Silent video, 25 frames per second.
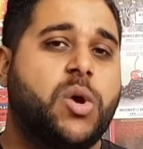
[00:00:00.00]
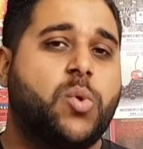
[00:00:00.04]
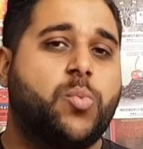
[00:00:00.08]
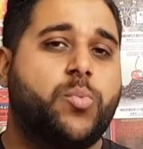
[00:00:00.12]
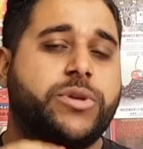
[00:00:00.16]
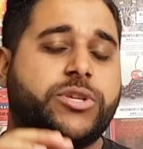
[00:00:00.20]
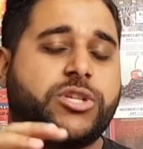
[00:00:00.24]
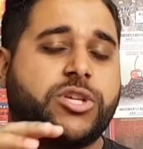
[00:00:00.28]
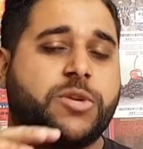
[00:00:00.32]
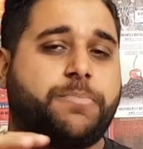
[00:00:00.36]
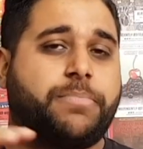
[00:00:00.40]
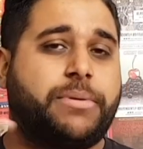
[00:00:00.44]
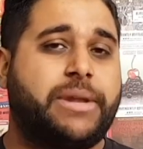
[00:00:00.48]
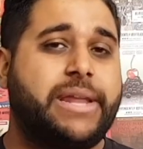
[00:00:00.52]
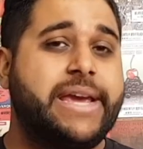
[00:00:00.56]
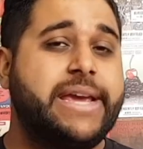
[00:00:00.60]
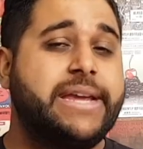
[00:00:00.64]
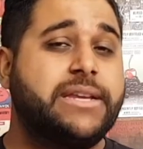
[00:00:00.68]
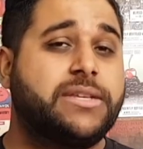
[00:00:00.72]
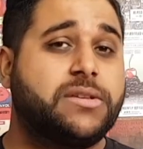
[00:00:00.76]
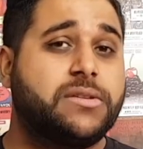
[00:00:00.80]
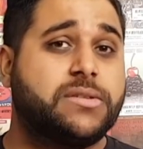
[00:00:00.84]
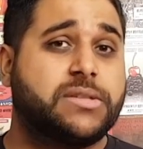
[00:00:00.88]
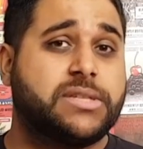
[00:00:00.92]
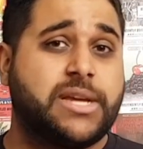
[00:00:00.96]
which could play
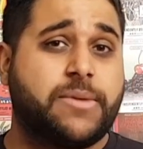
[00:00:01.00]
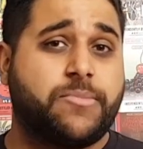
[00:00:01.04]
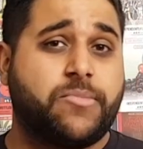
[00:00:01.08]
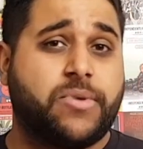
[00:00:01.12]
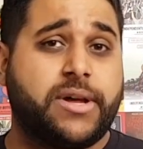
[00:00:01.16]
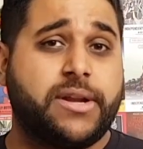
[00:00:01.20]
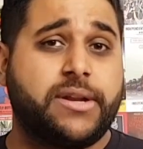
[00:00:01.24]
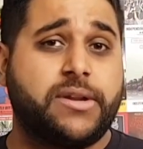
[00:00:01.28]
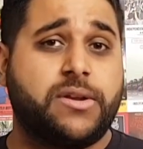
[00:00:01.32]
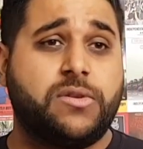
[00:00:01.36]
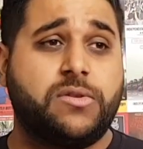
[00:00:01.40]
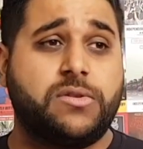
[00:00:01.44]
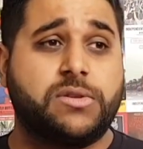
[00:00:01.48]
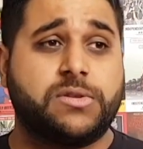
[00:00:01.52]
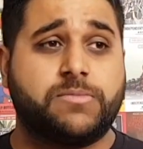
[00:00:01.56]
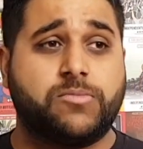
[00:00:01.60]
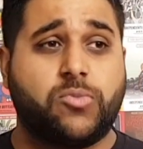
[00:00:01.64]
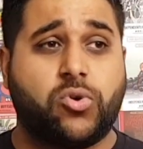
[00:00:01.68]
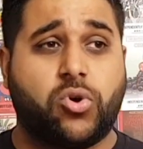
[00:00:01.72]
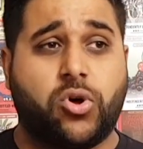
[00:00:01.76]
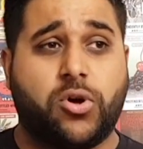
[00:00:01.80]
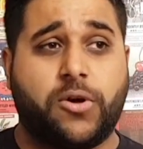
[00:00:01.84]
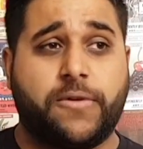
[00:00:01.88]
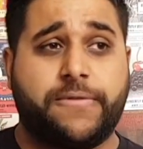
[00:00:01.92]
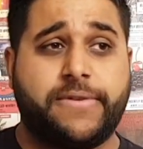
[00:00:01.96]
to someone who's
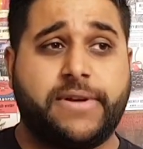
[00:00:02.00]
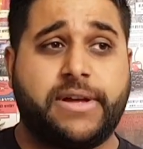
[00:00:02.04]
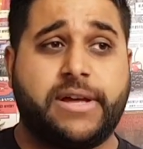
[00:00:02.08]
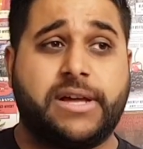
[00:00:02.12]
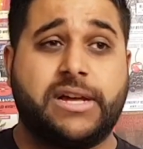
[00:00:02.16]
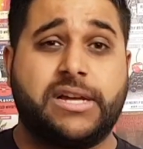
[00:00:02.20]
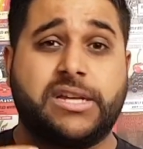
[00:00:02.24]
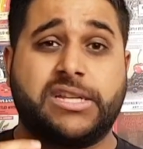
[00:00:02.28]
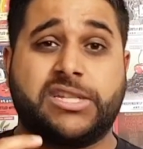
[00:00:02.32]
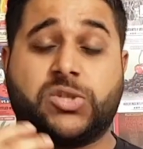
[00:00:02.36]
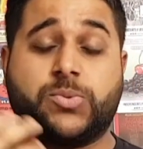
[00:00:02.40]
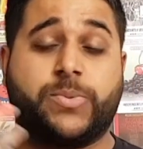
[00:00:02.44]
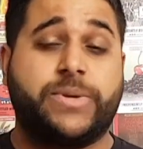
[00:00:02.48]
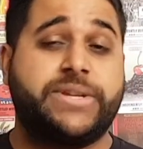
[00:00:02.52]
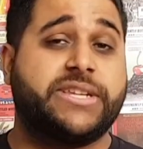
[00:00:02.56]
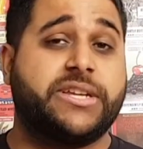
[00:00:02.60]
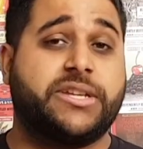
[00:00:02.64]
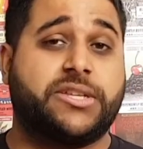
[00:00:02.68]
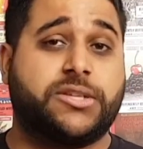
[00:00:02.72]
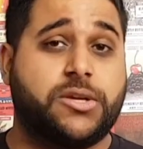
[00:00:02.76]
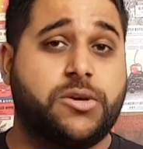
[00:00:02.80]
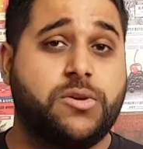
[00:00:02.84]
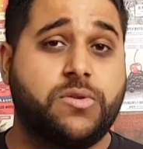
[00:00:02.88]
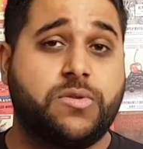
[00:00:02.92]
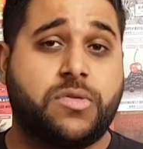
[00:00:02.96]
more of a sweeter
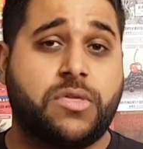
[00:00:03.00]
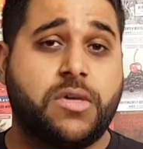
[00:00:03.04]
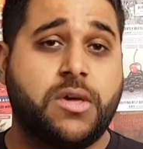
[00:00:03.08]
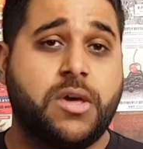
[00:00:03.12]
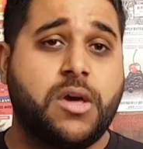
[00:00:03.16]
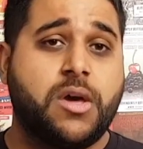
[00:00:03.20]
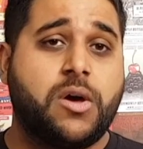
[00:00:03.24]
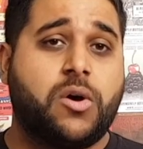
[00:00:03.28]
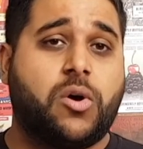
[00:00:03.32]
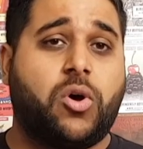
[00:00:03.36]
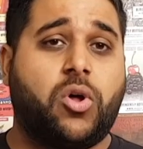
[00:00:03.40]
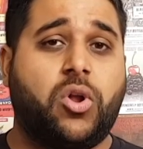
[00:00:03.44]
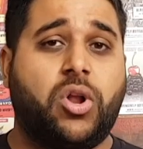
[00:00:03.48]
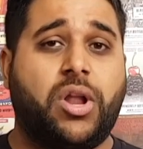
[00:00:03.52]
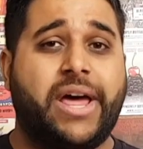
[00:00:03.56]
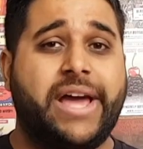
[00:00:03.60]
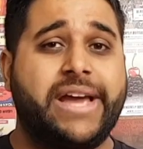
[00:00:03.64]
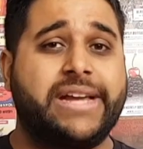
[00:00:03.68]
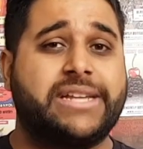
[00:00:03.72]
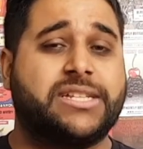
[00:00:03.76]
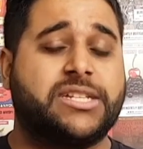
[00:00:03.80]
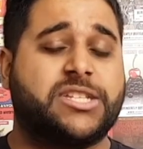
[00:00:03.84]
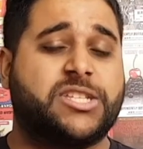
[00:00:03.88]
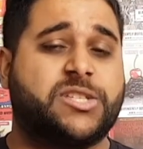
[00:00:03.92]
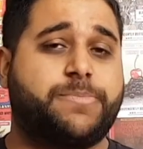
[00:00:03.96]
tooth or
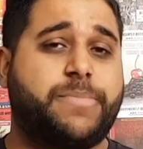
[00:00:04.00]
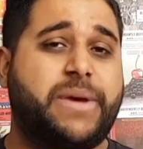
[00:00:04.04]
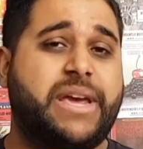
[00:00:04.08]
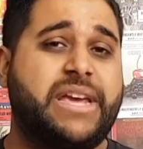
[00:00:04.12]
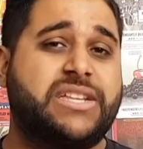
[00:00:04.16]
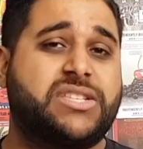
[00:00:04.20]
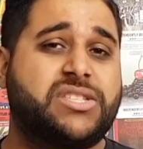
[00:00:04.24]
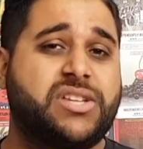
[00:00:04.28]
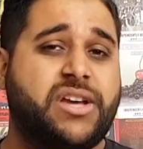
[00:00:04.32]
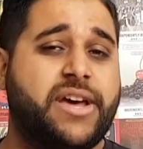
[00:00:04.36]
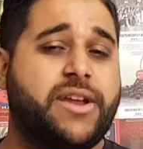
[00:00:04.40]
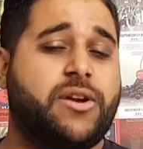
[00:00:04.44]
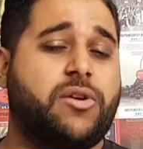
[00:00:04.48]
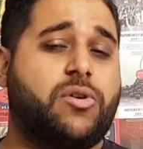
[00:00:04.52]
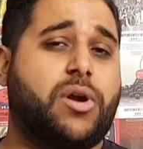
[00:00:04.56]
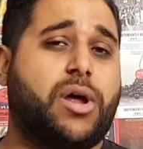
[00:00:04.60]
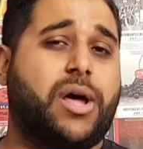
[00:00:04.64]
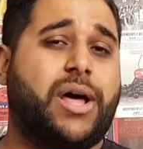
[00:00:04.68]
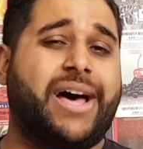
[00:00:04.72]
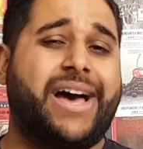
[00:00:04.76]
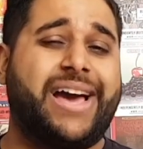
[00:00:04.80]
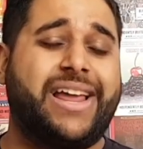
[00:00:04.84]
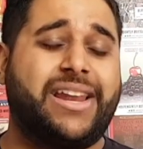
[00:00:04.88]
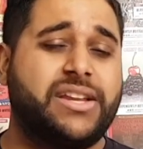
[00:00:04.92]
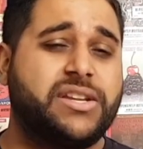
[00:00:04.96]
likes a Speyside or a
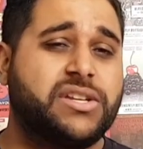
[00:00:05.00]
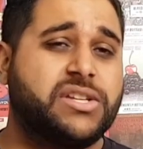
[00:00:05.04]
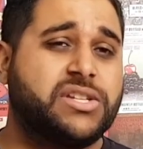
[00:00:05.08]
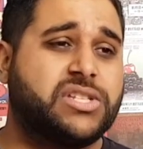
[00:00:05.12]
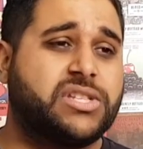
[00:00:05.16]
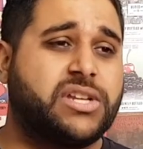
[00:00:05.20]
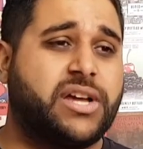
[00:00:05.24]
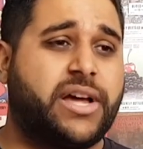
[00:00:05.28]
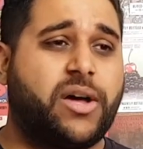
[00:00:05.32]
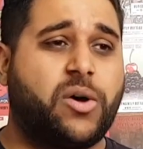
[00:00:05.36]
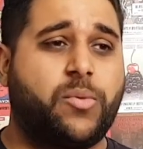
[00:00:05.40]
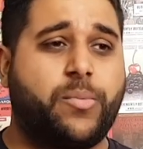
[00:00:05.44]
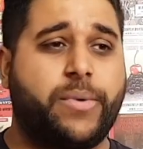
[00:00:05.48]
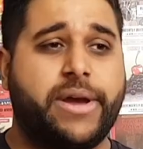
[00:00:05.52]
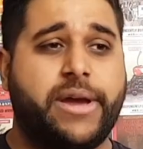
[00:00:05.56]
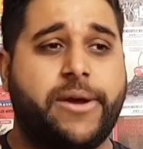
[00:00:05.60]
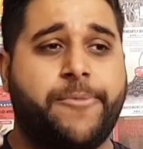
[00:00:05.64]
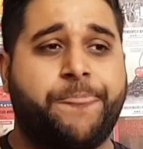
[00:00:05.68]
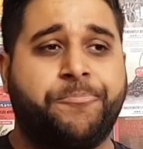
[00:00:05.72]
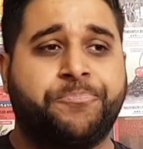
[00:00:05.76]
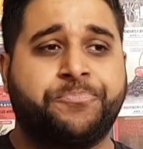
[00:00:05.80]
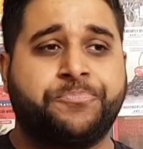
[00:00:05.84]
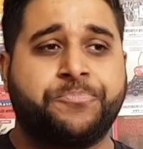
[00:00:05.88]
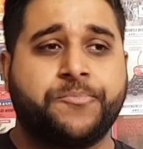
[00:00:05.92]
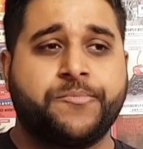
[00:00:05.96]
Highlander style,
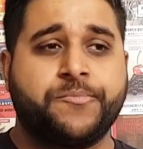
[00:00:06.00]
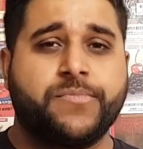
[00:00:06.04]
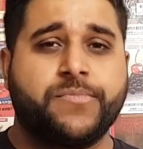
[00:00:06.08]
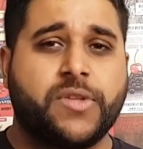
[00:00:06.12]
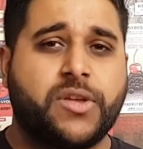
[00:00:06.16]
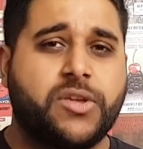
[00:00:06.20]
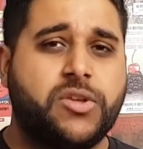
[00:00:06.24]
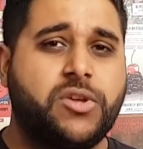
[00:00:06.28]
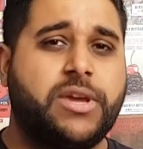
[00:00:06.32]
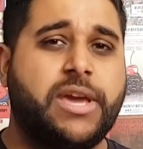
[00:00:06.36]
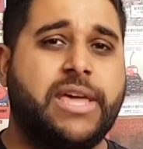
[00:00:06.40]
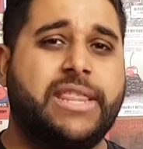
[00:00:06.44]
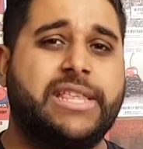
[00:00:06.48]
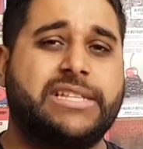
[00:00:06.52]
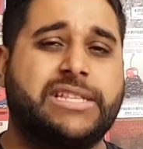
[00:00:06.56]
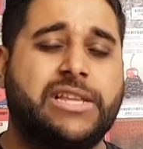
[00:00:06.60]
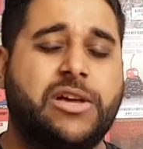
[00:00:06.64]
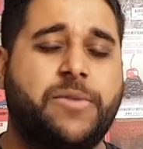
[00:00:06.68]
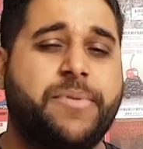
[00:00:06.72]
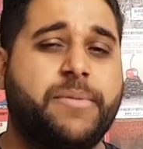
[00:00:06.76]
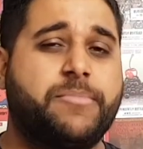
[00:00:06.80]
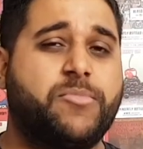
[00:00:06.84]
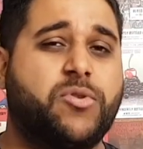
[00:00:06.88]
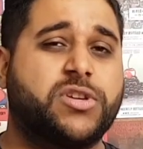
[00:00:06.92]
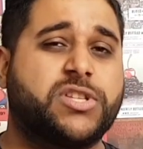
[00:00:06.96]
where you get this
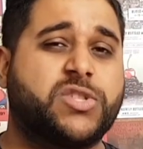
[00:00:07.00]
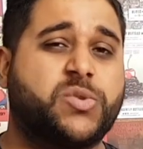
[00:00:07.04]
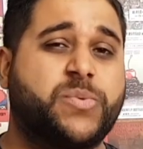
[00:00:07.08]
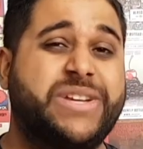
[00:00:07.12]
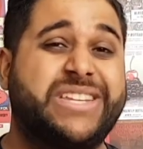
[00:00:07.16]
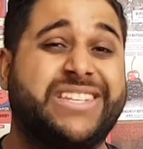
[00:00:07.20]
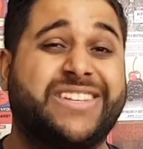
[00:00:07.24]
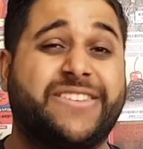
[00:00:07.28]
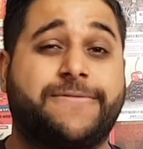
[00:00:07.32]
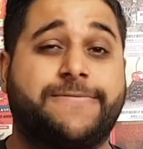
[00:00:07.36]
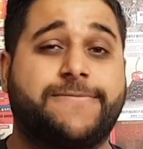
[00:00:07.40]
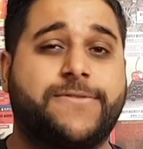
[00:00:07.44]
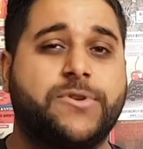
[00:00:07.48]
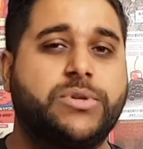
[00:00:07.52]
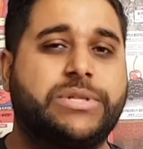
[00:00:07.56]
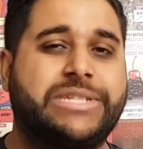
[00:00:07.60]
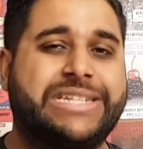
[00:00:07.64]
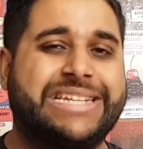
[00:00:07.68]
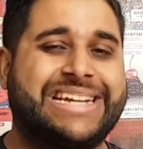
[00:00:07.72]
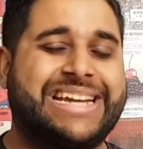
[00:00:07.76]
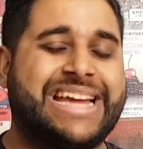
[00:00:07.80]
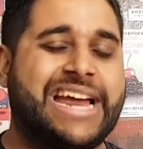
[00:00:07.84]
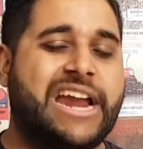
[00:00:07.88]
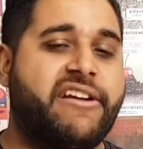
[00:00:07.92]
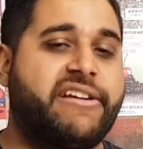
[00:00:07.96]
little bit more sweeter,
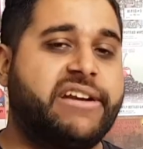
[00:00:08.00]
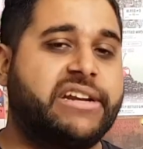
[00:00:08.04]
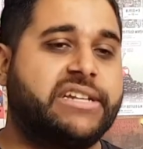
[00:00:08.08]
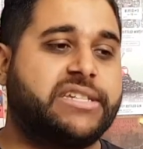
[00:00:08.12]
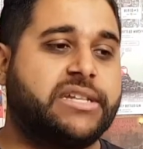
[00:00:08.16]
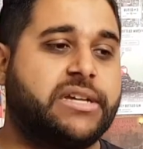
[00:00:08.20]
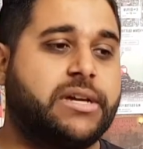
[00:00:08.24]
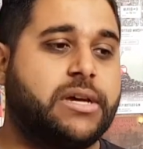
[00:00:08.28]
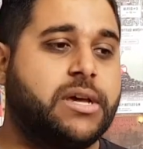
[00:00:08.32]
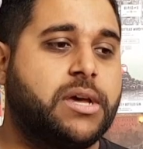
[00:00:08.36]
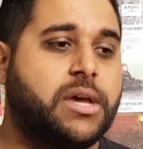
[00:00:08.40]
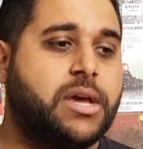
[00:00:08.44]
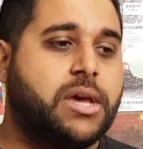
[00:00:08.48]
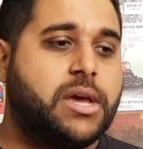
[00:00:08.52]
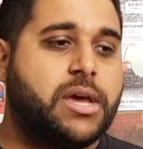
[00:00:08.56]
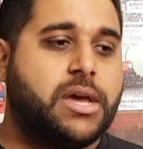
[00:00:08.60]
fruitier character